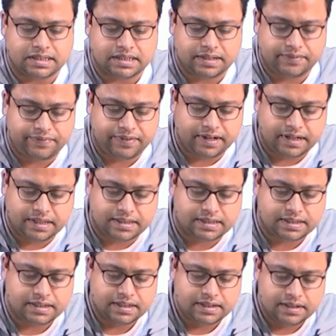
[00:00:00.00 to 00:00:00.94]
chance if it is
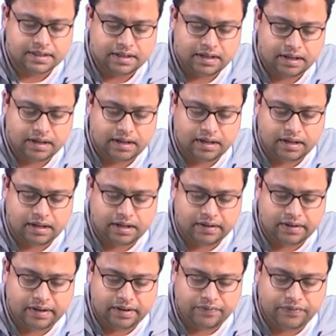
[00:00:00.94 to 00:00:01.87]

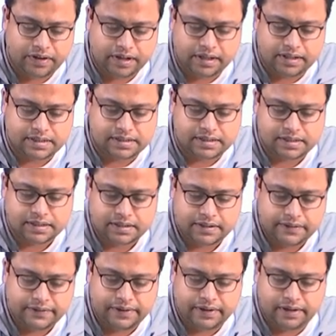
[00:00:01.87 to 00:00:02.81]
uh, if it is
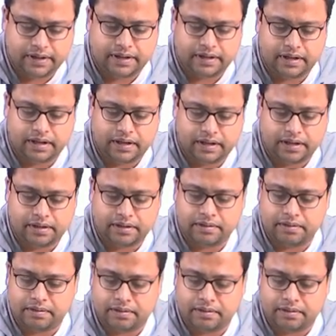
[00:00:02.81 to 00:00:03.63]
uh, uh,